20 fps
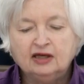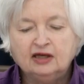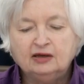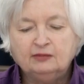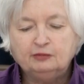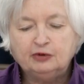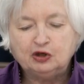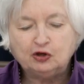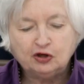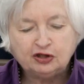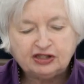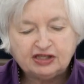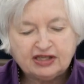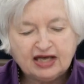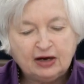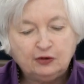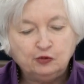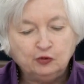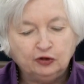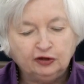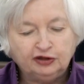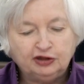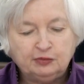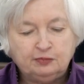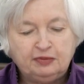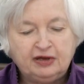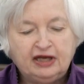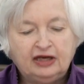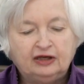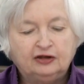because that will
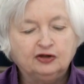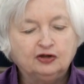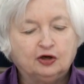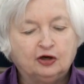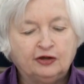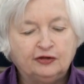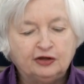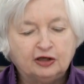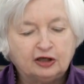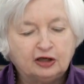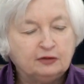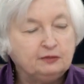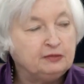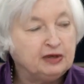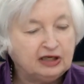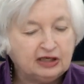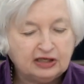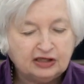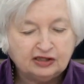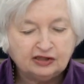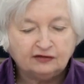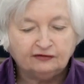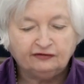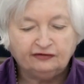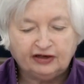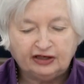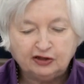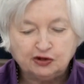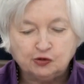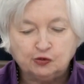depend on the committee's
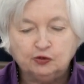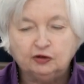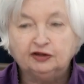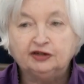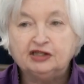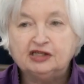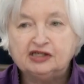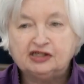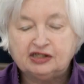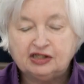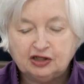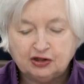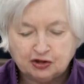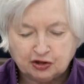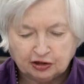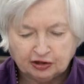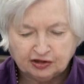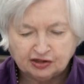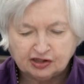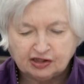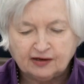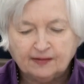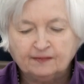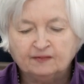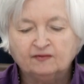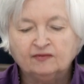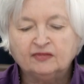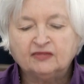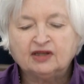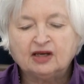eventual decisions
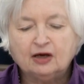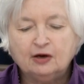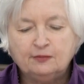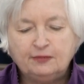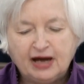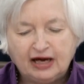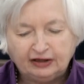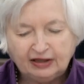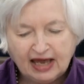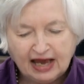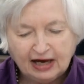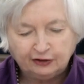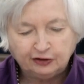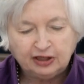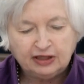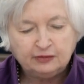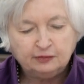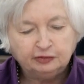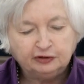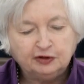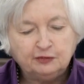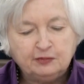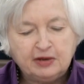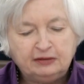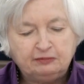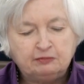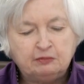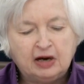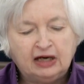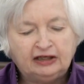about how to
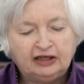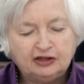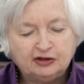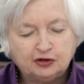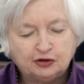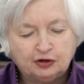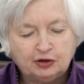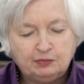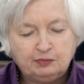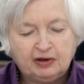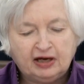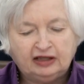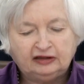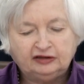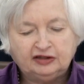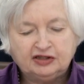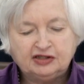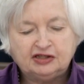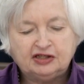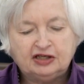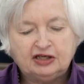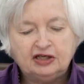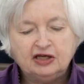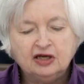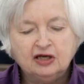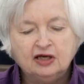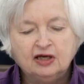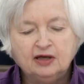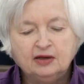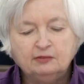implement monetary policy
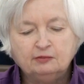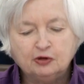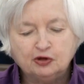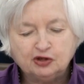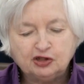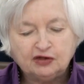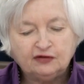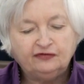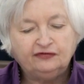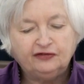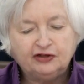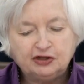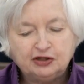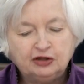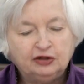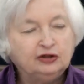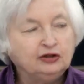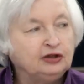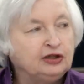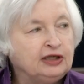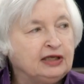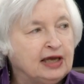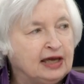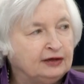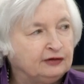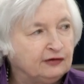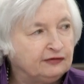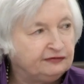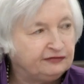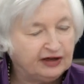most efficiently
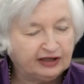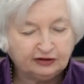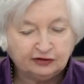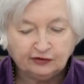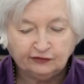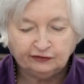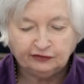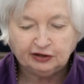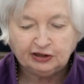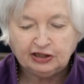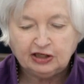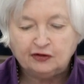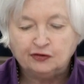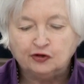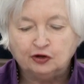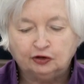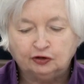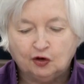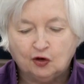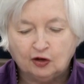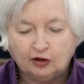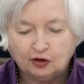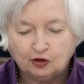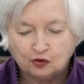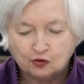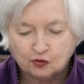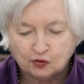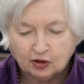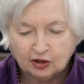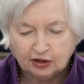and effectively in the longer
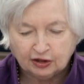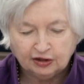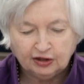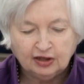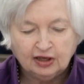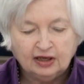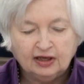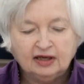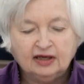run,